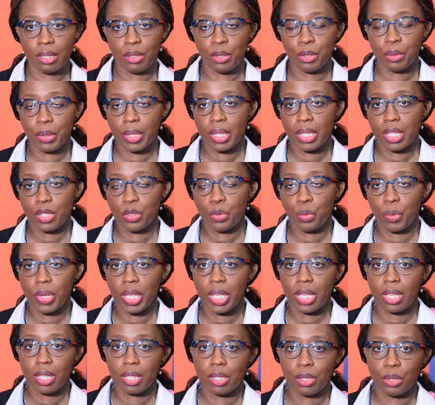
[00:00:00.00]
during this
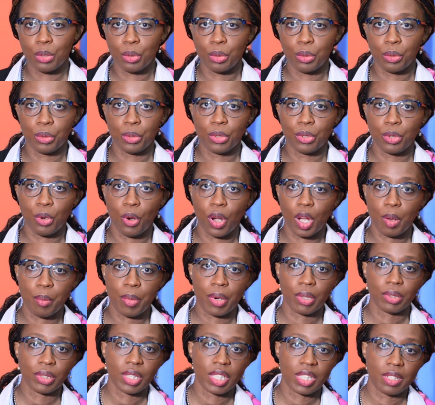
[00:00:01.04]
week to talk
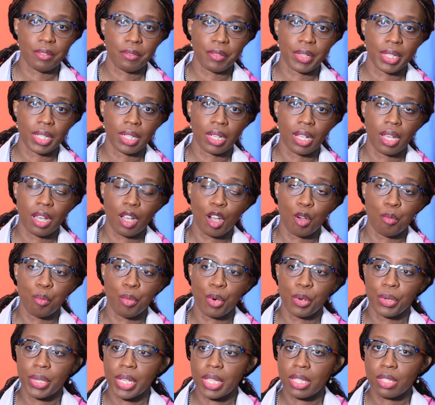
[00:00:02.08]
about the different
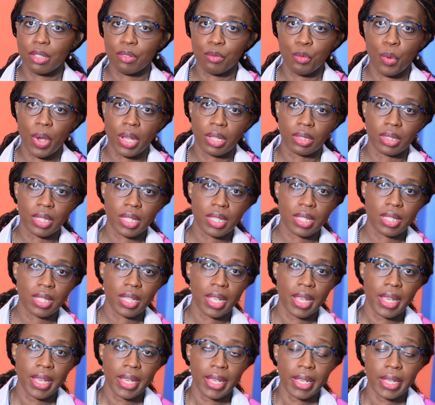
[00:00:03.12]
components of
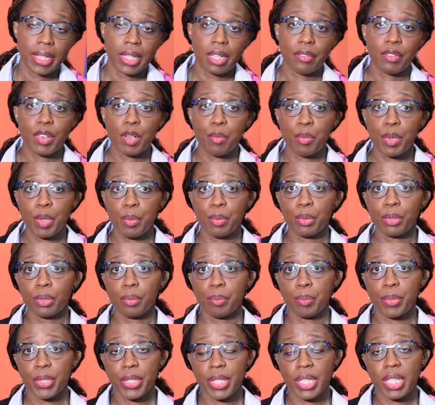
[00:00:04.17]
wellness. Different people
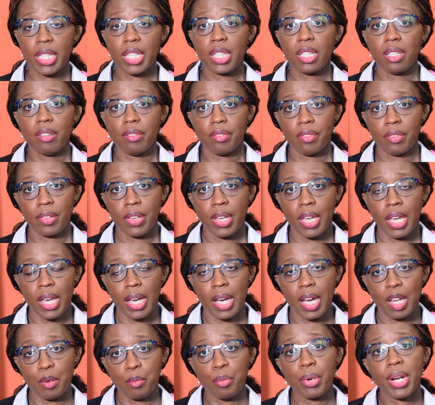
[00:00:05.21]
perceive
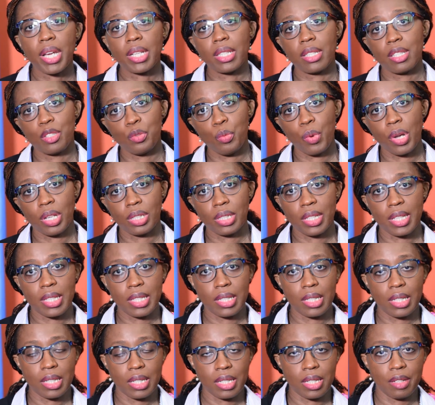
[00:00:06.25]
and practice
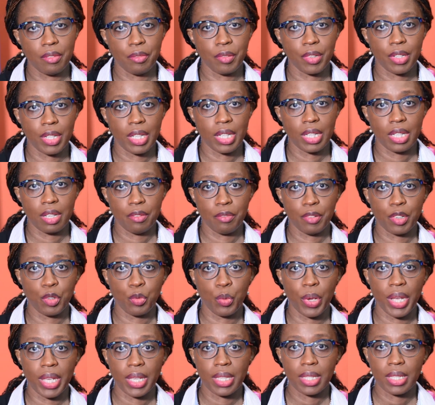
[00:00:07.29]
wellness in different
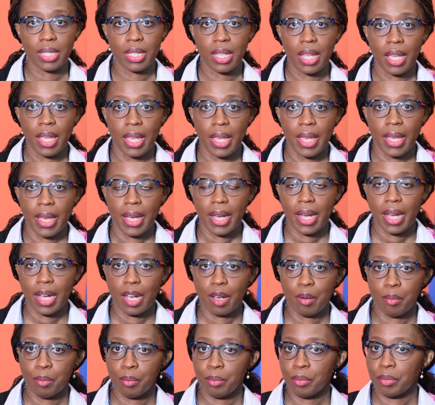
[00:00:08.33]
ways.
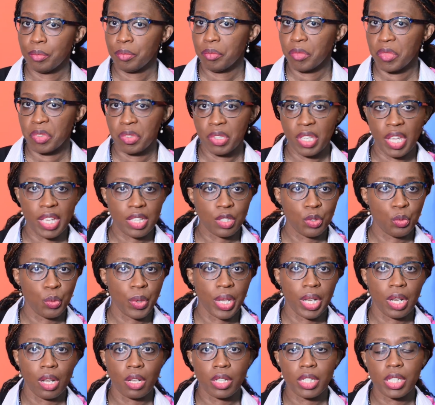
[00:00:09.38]
Yes,
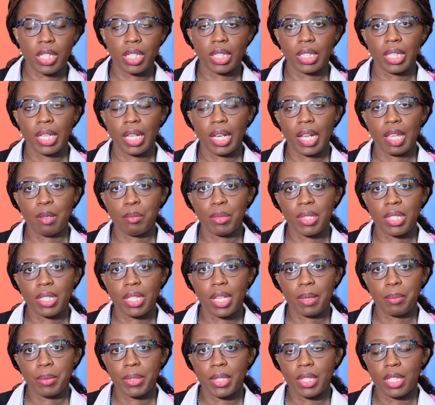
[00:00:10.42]
we're launching the Climb the
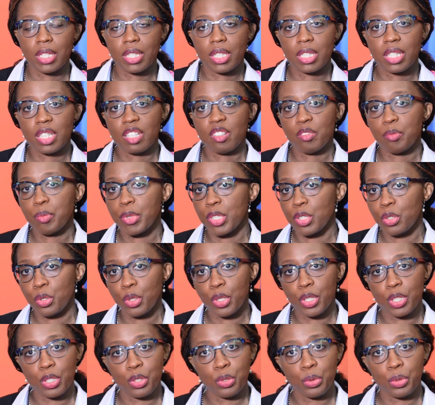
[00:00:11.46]
Steps initiative, but
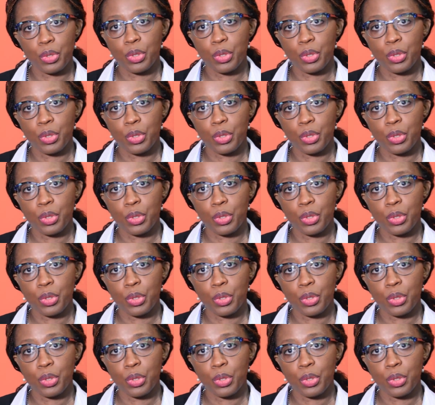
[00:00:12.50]
you can do